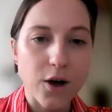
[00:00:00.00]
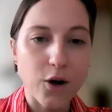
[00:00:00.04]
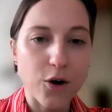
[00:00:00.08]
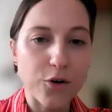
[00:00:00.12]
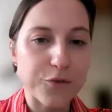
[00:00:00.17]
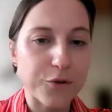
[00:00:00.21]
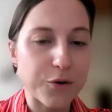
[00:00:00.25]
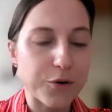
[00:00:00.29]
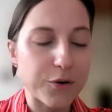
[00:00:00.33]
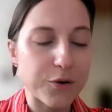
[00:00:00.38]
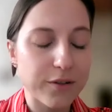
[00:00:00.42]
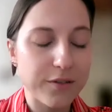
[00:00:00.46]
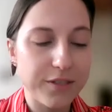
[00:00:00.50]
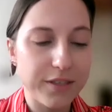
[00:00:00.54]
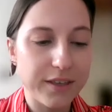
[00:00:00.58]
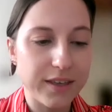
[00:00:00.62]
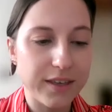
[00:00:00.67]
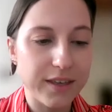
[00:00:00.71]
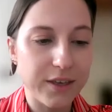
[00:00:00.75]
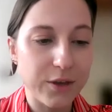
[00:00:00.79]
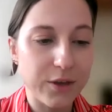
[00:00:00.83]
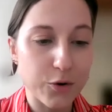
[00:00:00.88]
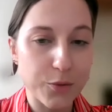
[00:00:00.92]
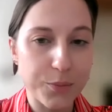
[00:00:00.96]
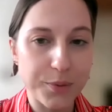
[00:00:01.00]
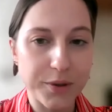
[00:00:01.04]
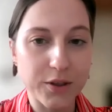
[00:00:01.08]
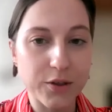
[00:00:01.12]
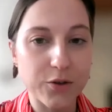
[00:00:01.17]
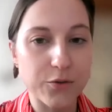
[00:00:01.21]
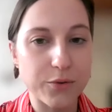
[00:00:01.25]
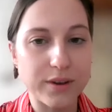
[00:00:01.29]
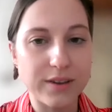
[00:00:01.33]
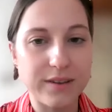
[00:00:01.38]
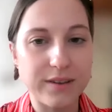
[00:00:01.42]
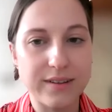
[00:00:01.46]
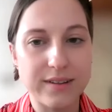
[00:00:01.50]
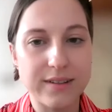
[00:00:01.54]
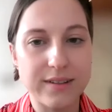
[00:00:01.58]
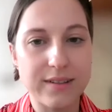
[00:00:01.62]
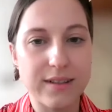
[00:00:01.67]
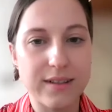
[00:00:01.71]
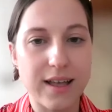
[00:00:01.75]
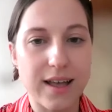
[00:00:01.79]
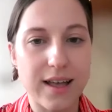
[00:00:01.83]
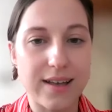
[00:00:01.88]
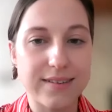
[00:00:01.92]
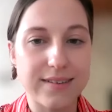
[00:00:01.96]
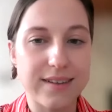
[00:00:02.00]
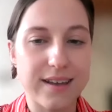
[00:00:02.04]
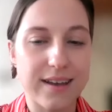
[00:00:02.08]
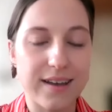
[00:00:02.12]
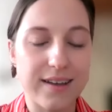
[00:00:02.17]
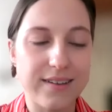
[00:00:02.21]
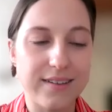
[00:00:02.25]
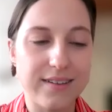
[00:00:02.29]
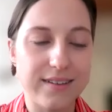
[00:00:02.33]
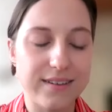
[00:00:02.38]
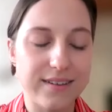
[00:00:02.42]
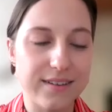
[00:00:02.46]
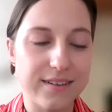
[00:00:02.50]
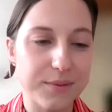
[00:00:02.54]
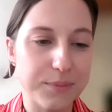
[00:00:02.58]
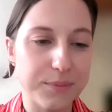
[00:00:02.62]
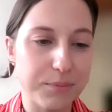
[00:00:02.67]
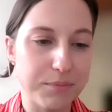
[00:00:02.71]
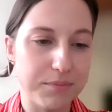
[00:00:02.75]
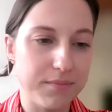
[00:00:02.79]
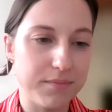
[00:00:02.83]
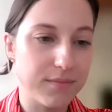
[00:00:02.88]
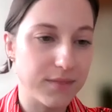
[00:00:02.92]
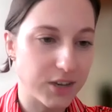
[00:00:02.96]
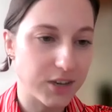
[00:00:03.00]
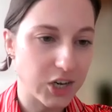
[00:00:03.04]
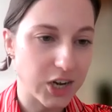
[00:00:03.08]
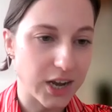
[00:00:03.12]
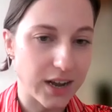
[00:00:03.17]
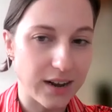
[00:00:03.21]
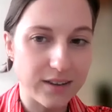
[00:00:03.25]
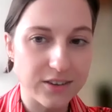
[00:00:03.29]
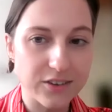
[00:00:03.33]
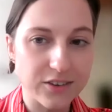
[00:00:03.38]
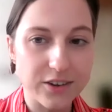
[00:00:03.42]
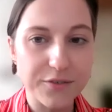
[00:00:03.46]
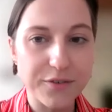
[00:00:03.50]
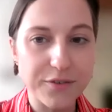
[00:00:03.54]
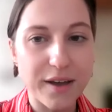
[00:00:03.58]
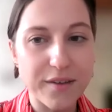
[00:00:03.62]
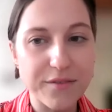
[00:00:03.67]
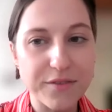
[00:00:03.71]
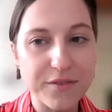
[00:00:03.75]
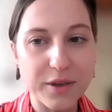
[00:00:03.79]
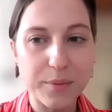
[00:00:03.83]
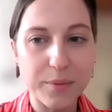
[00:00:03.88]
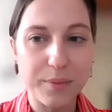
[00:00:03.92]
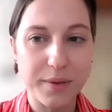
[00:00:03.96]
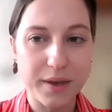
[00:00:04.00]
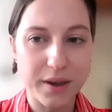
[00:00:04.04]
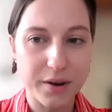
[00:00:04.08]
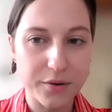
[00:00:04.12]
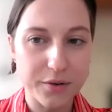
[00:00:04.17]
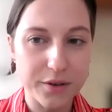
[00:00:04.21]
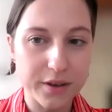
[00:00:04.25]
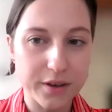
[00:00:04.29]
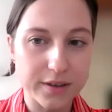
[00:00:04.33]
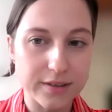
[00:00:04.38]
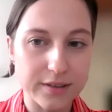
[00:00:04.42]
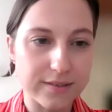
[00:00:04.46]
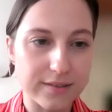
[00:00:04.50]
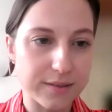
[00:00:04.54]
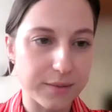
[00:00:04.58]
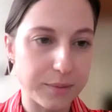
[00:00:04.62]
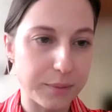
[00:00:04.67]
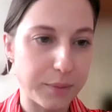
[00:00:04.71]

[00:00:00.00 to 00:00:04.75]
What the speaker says: Overall, the European Green Deal has had a challenging five-year period